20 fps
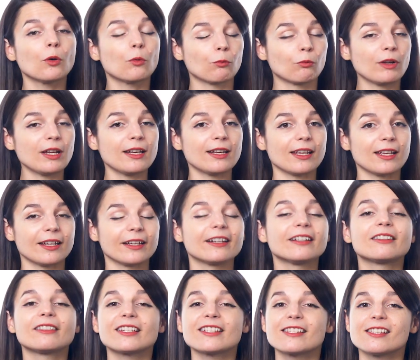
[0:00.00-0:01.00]
reading,
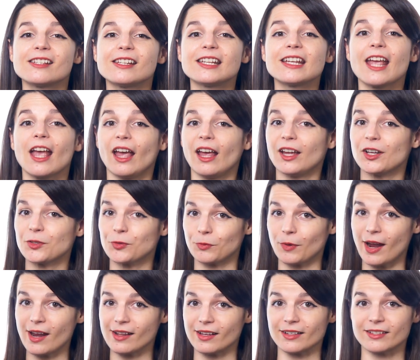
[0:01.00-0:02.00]
listening, and
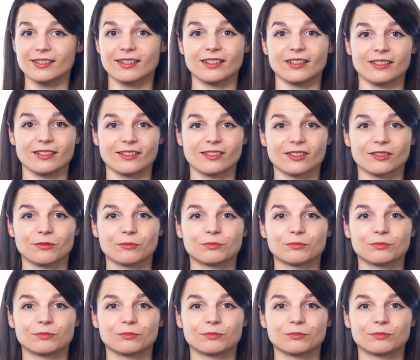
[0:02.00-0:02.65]
writing skills.